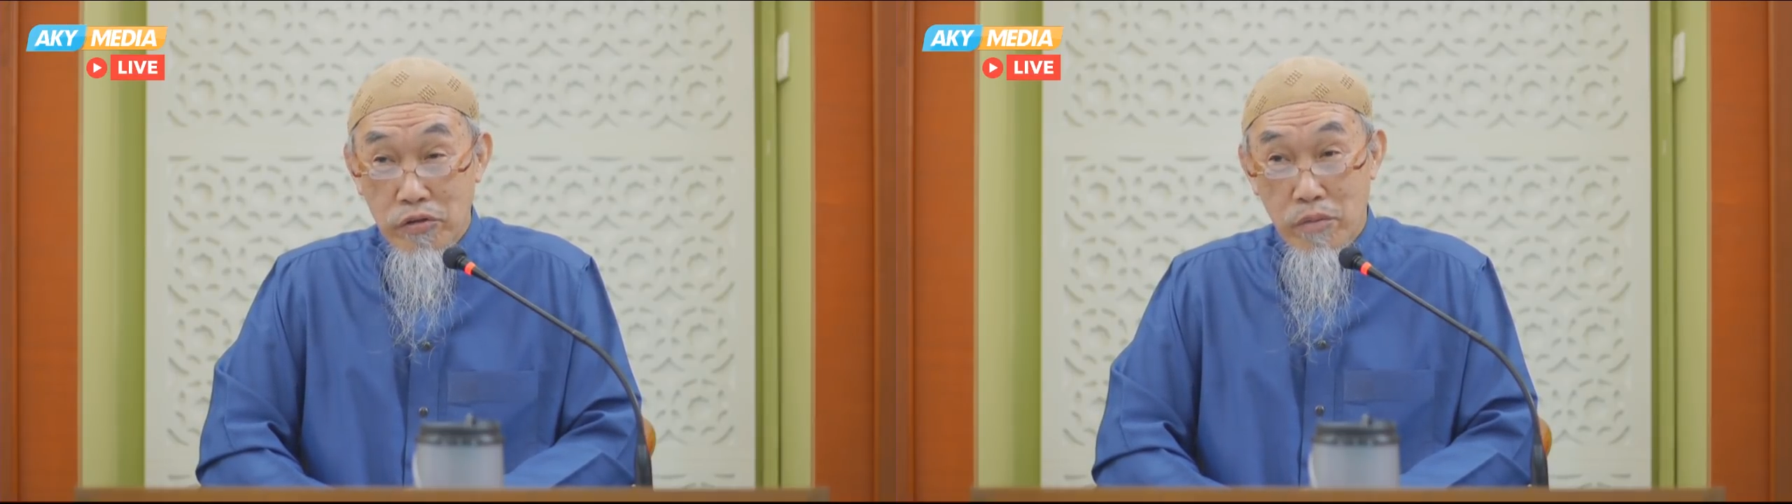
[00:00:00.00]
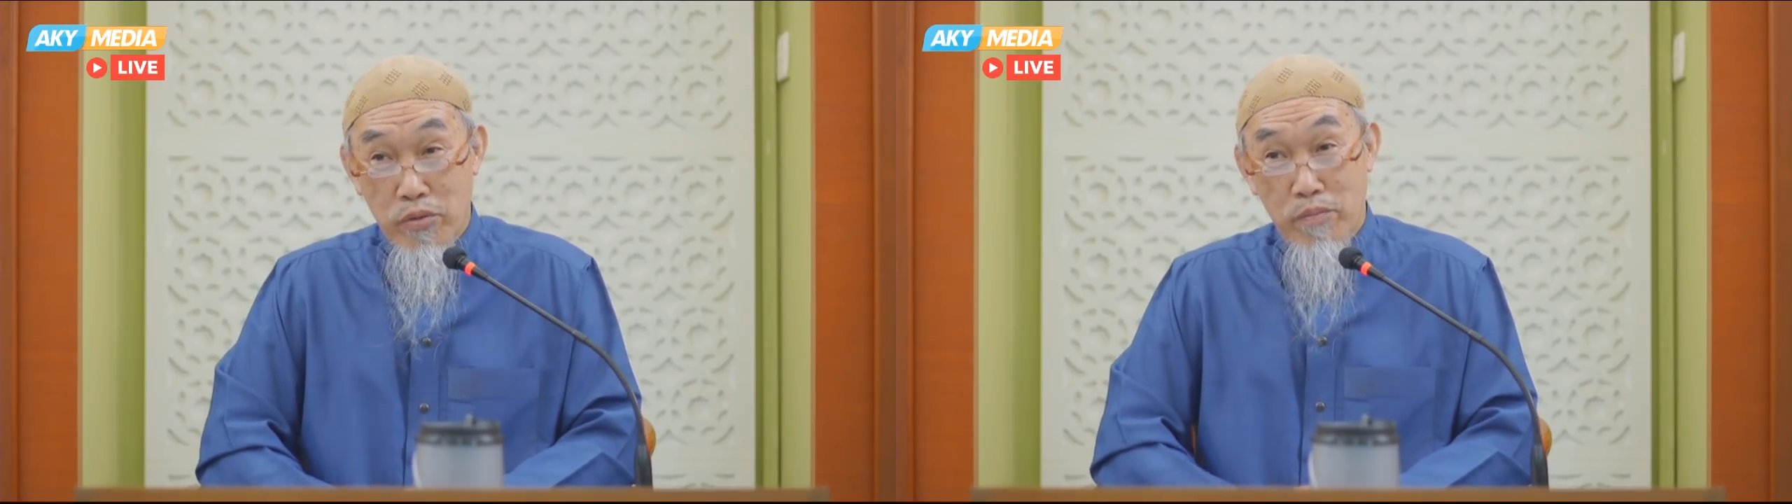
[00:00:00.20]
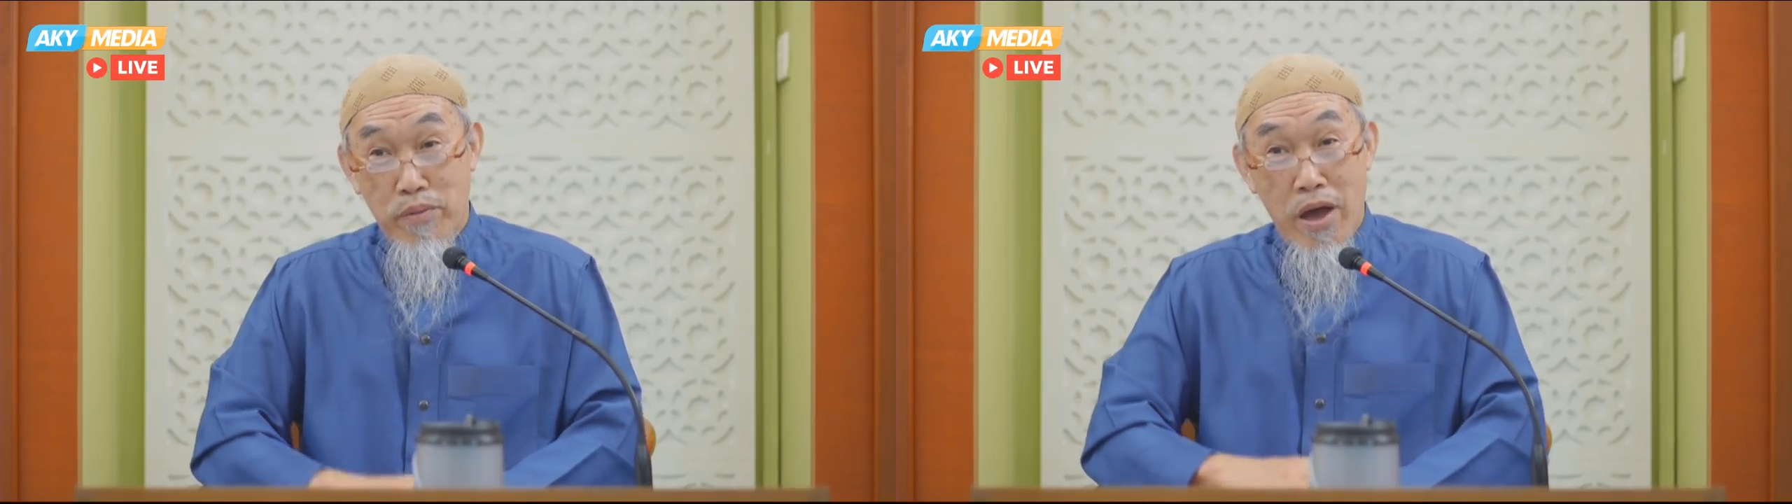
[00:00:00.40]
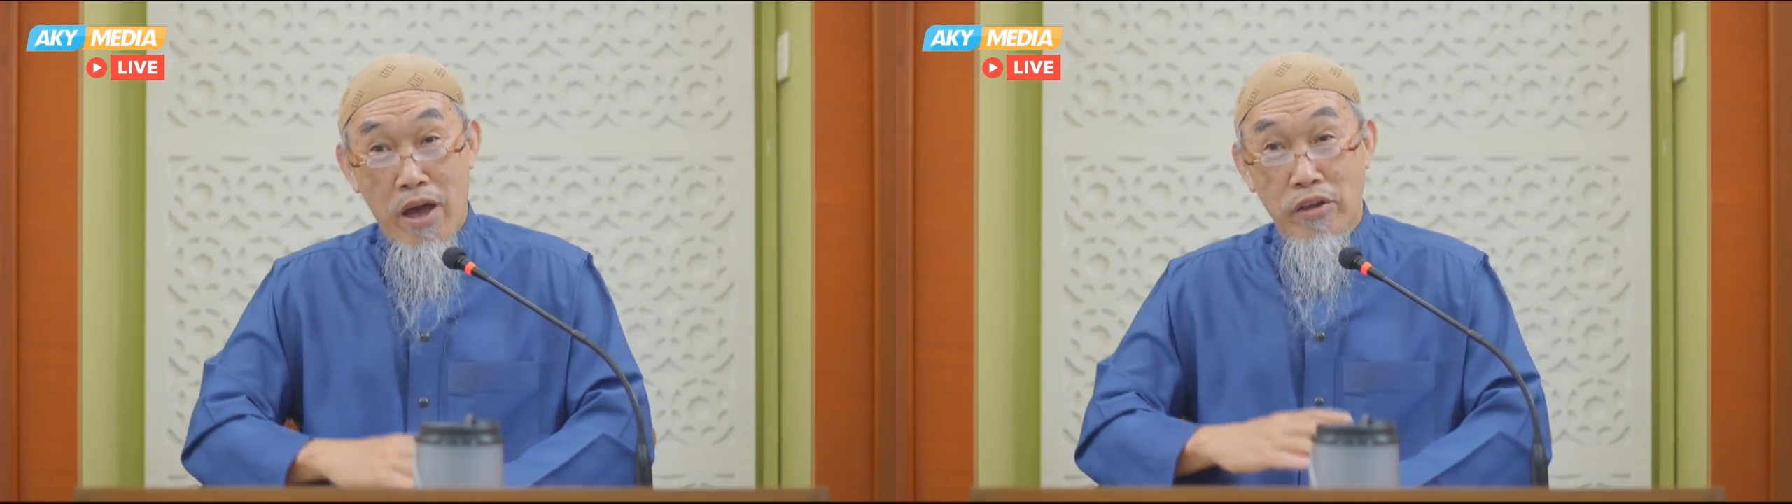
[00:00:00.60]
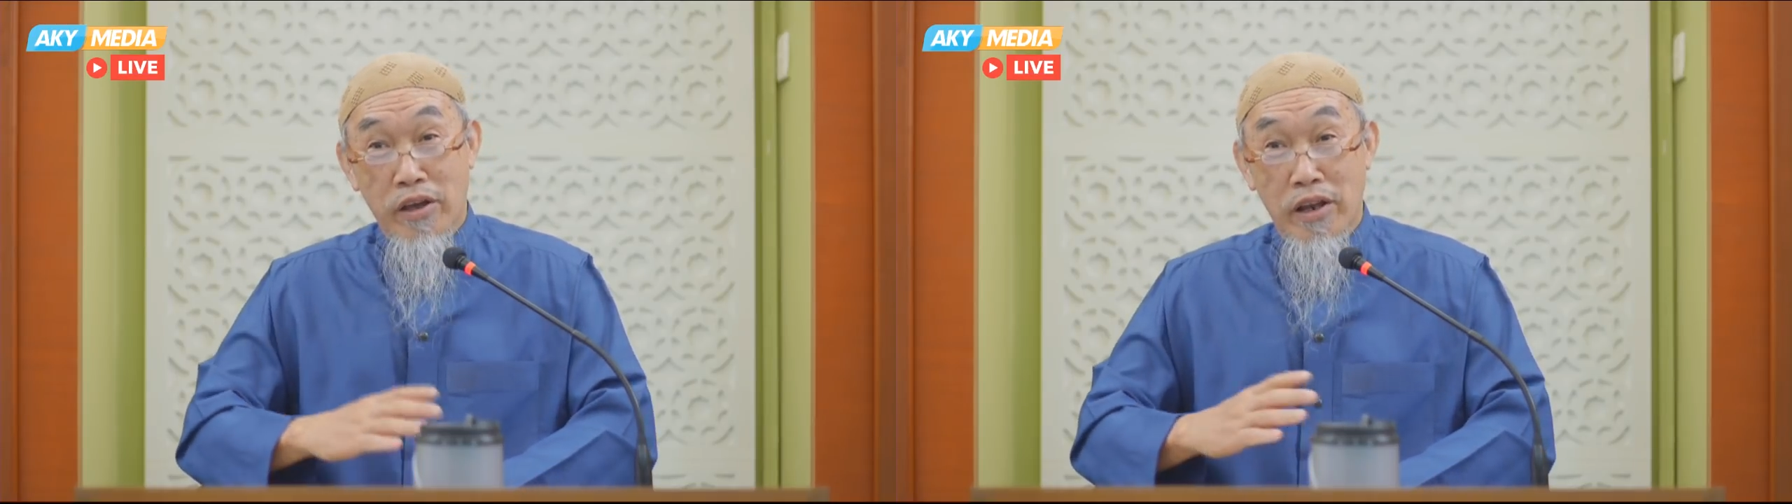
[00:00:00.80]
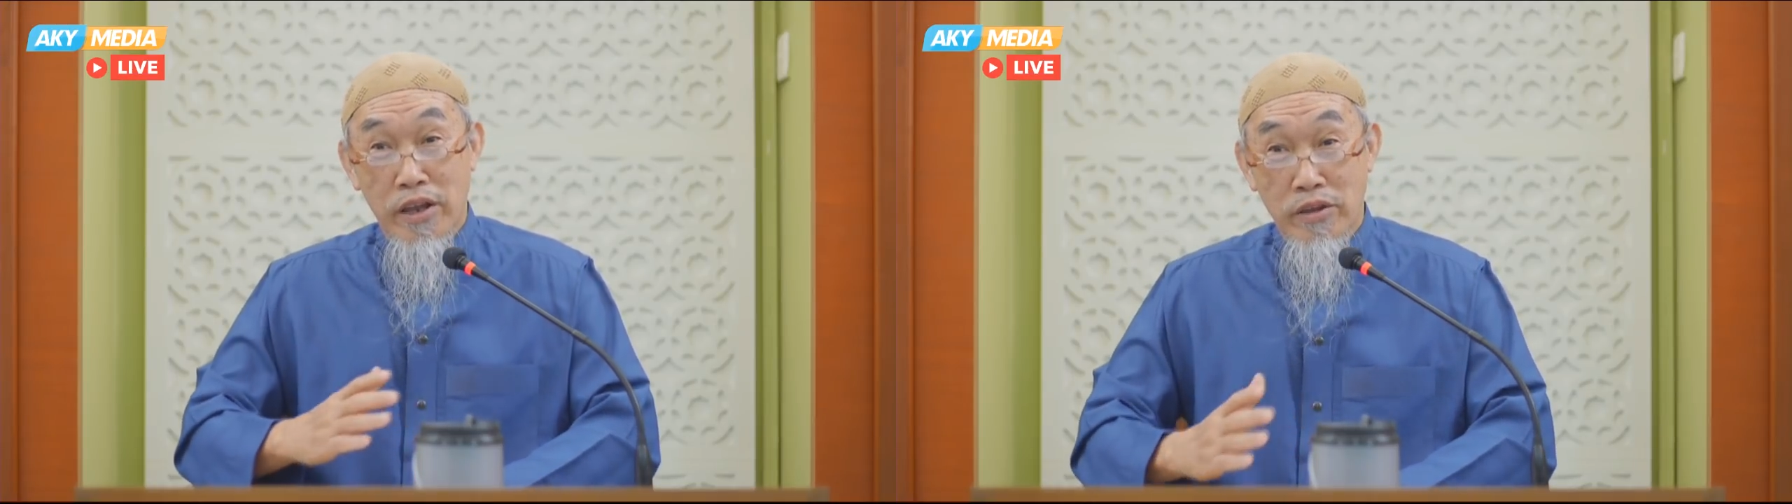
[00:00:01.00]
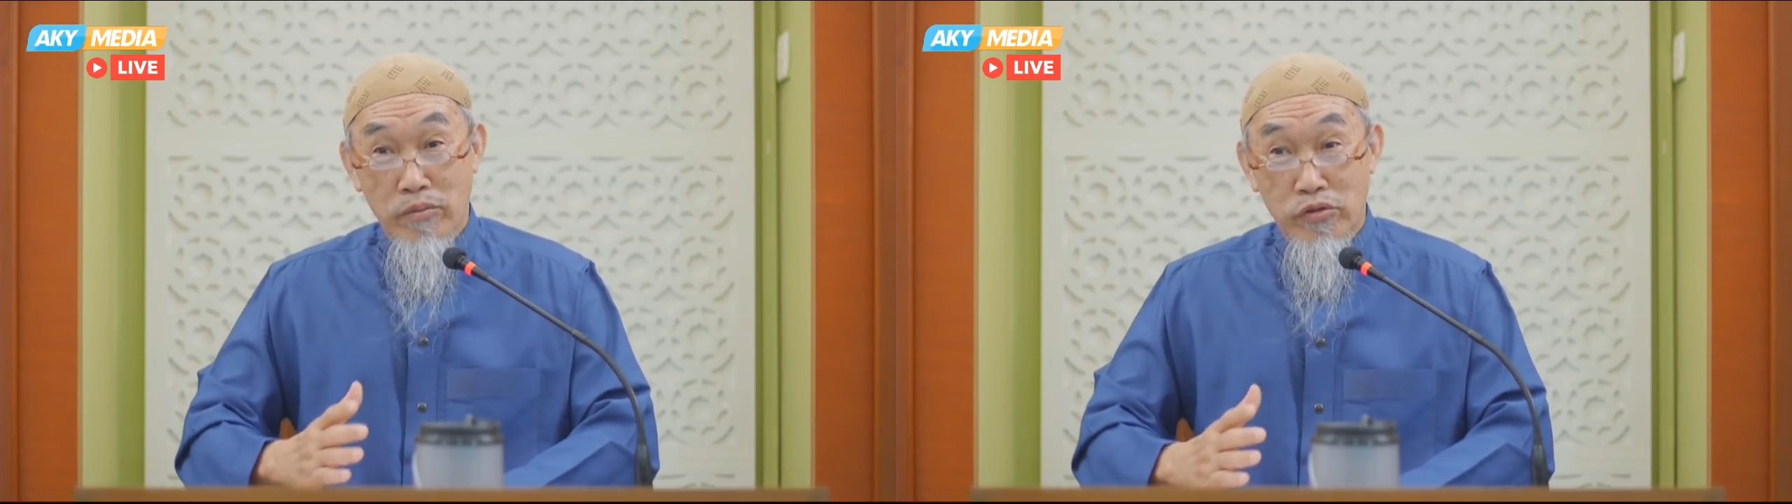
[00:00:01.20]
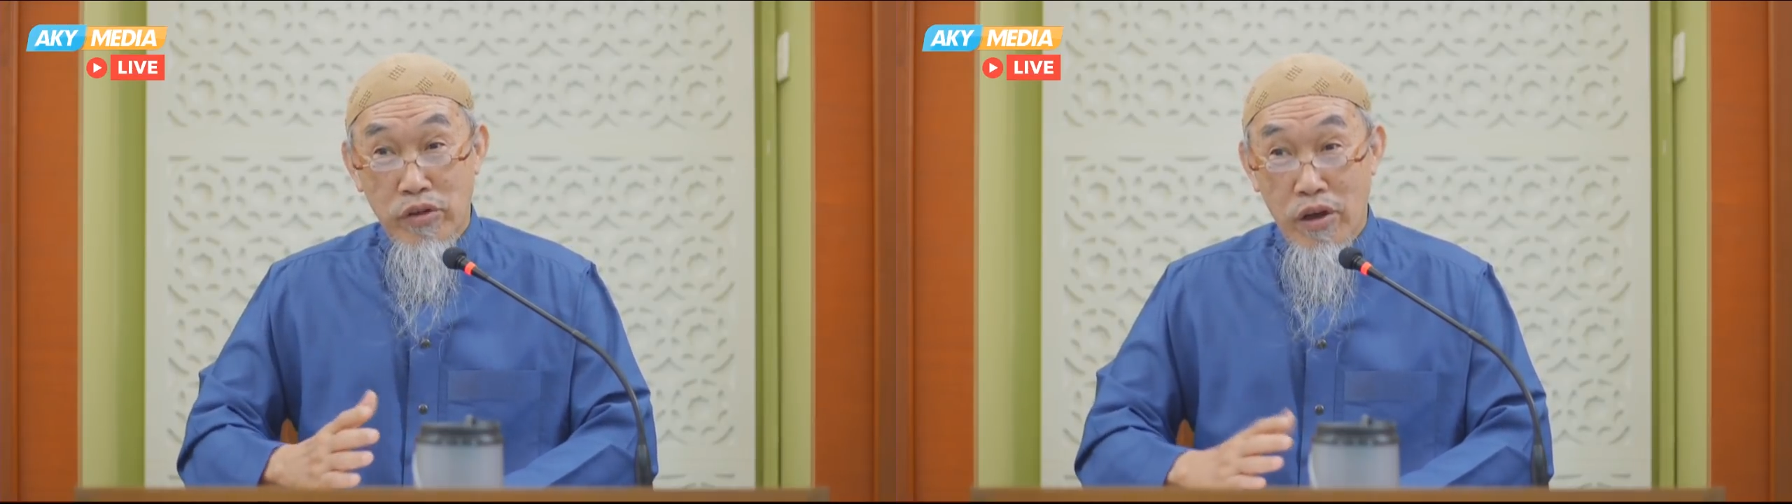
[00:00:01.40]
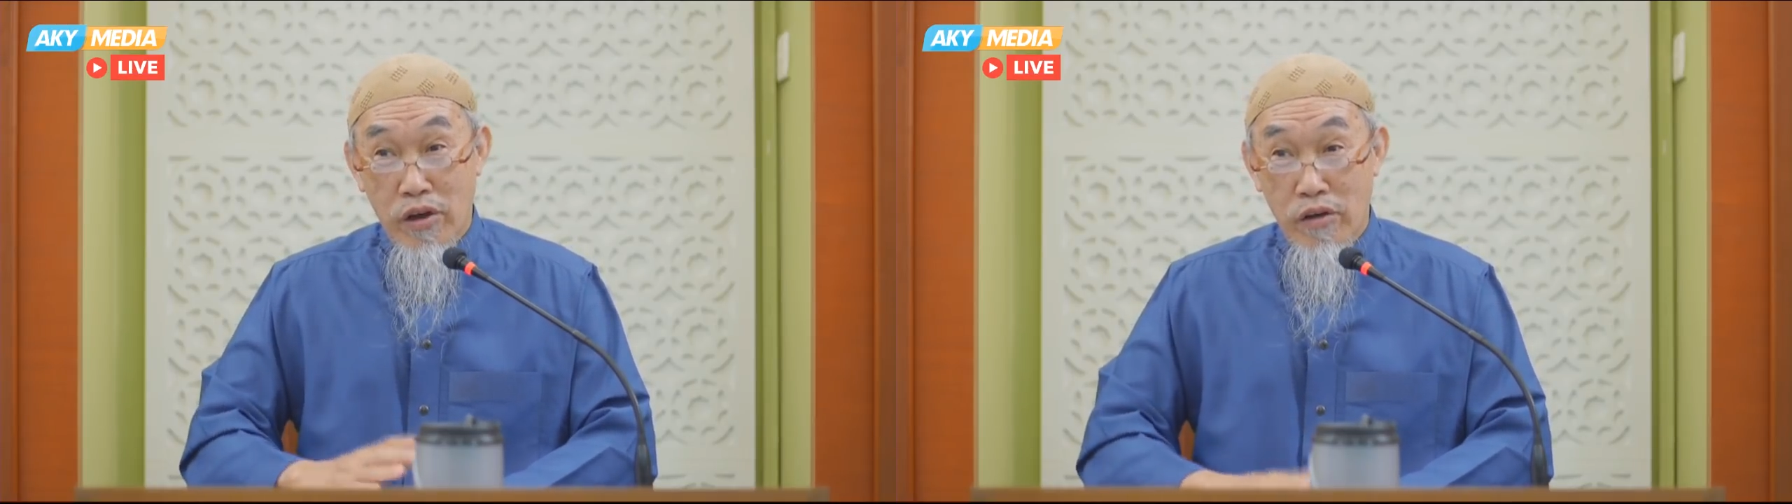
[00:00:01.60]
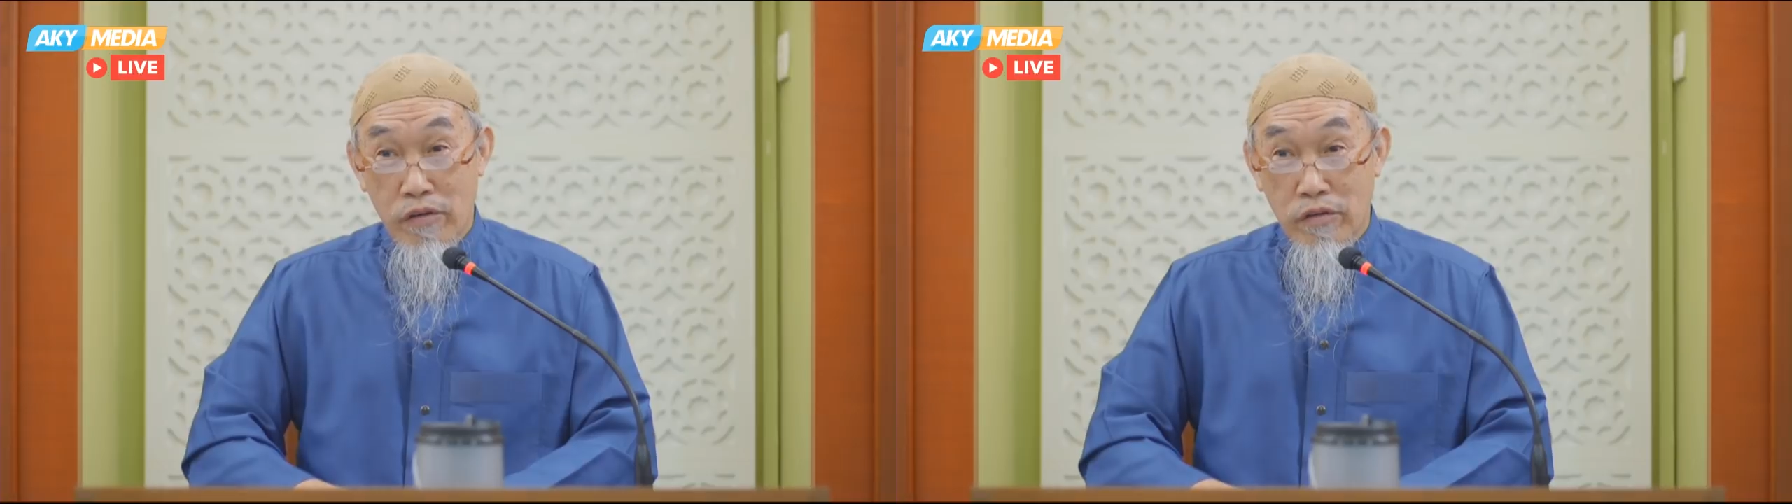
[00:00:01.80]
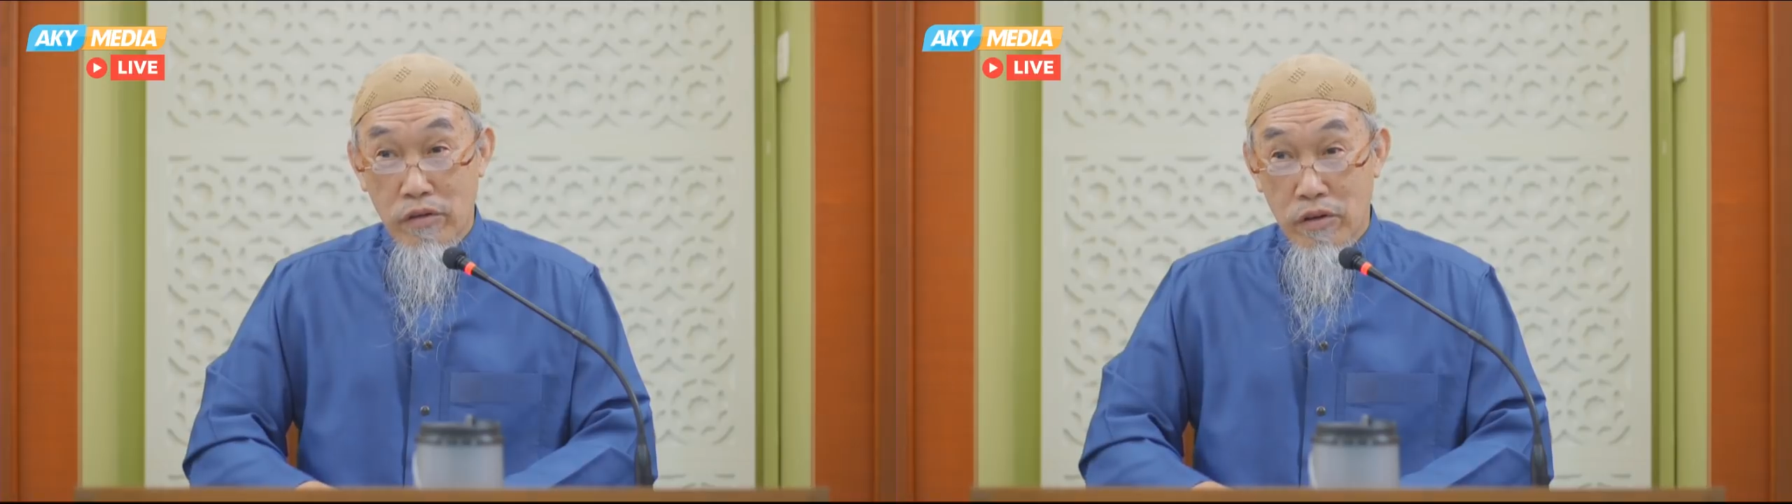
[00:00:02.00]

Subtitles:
they prepare, they clean themselves,